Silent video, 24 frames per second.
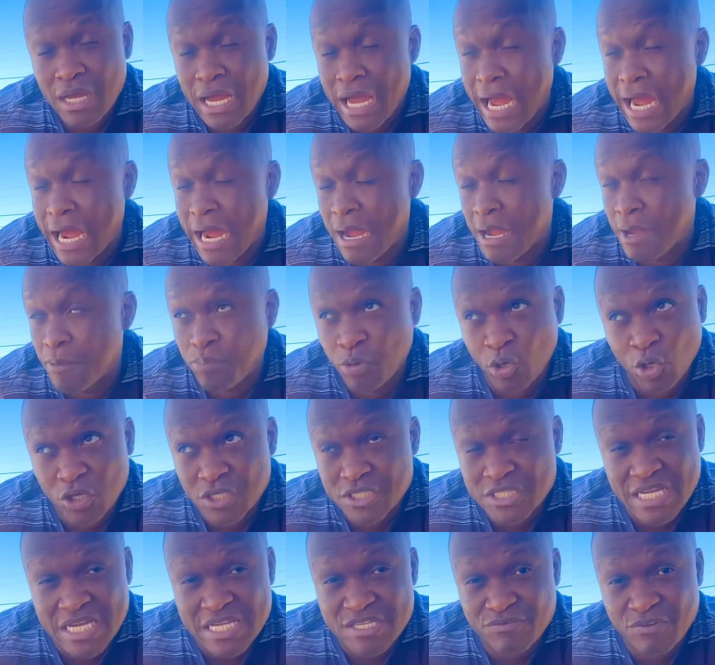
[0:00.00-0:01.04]
I
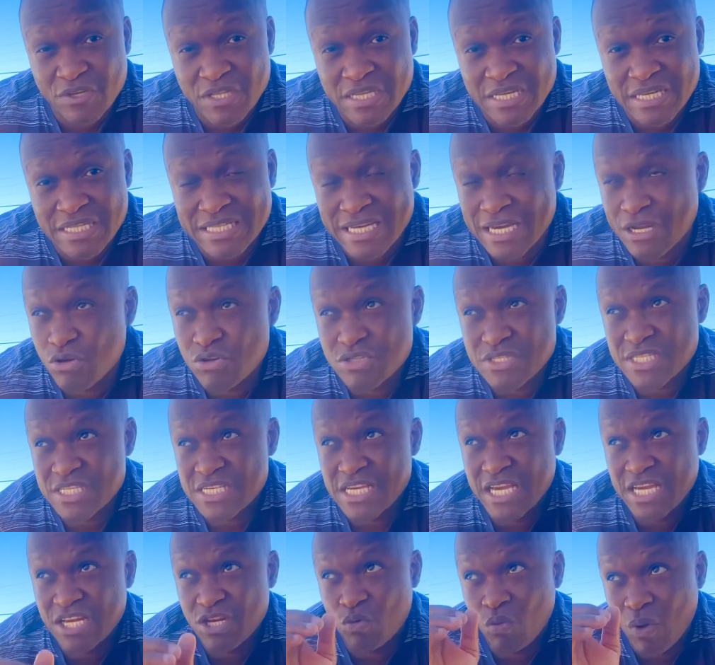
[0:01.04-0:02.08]
apologize for that. I don't
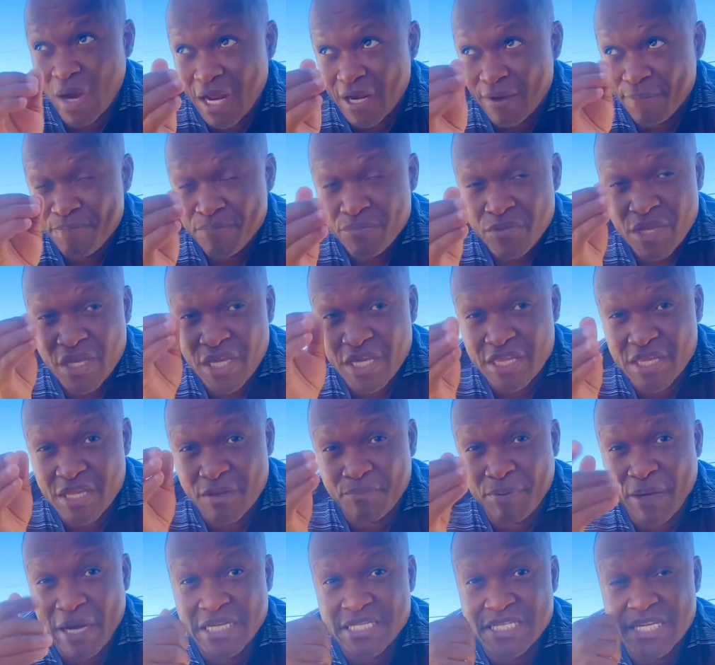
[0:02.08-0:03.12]
see anyone in the
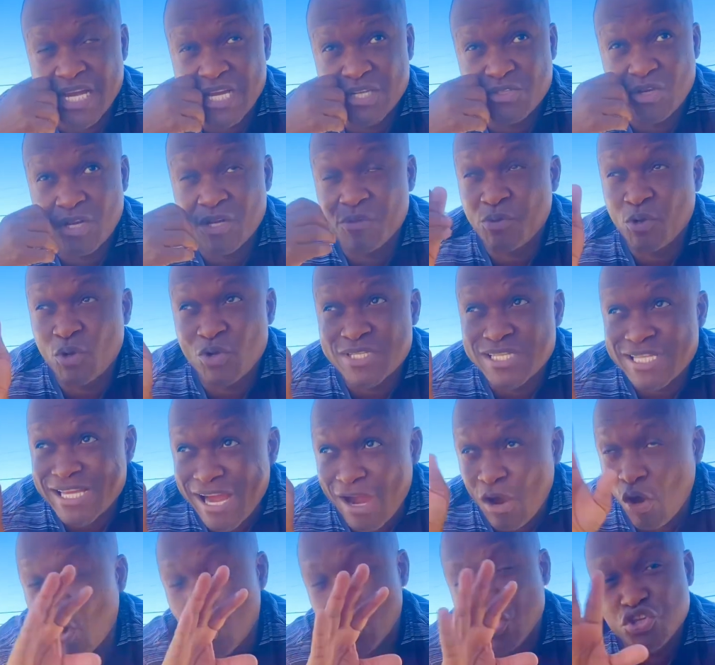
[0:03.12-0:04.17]
party actually, because they
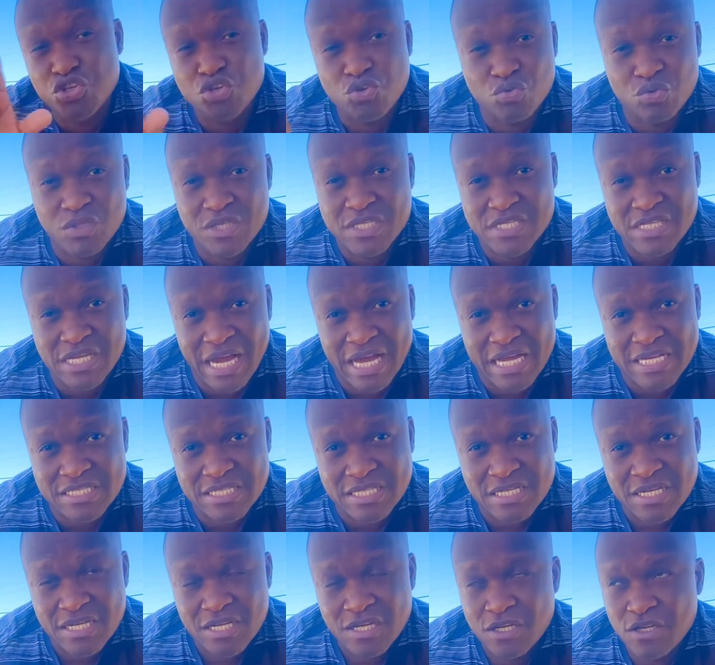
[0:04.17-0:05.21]
are all new, these guys,
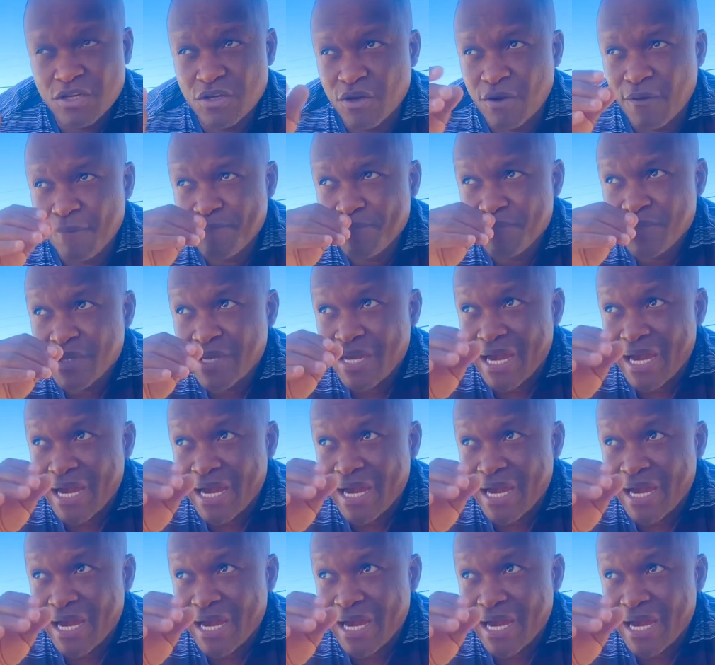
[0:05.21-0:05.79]
you know.